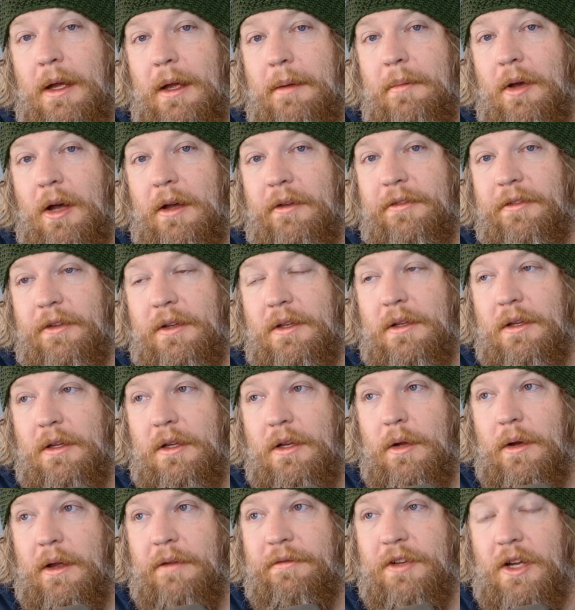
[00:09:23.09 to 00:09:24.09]
I'm often
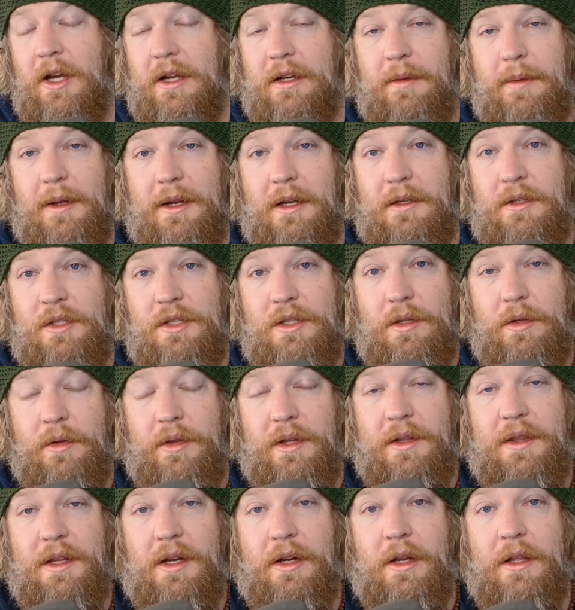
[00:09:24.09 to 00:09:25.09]
you know I've talked about it too
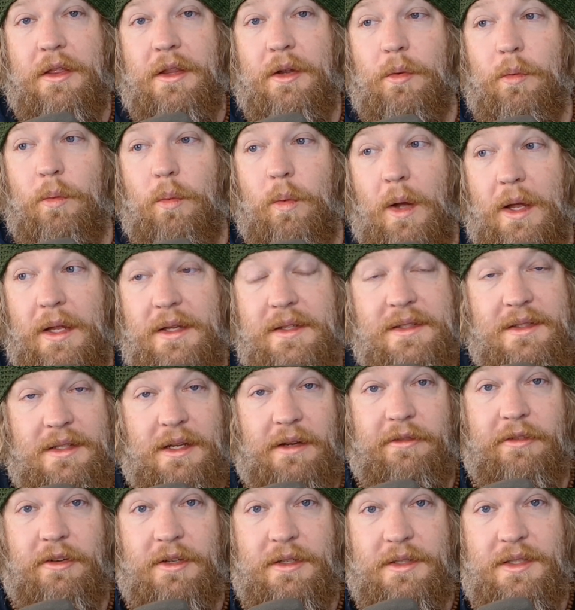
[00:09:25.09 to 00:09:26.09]
that there there was
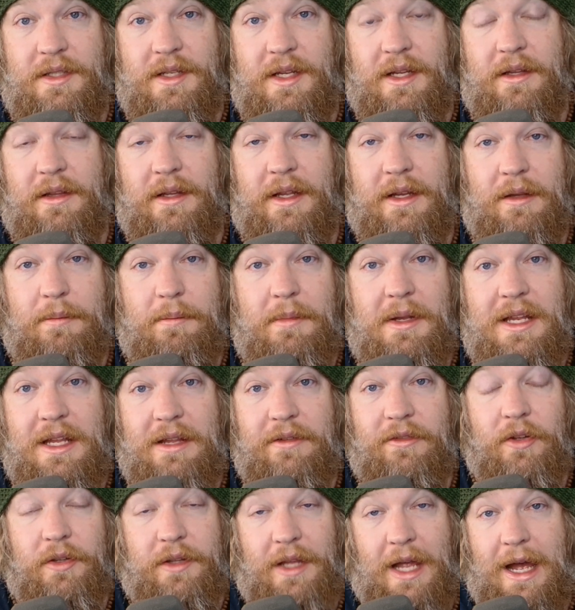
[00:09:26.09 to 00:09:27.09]
diversity in like
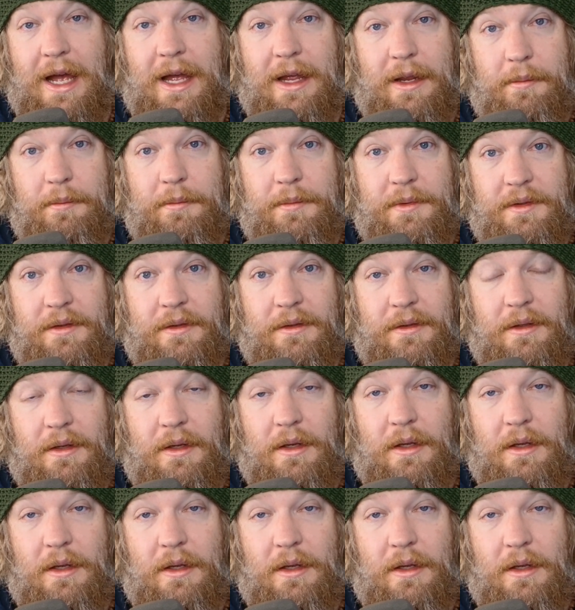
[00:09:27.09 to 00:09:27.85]
medieval times.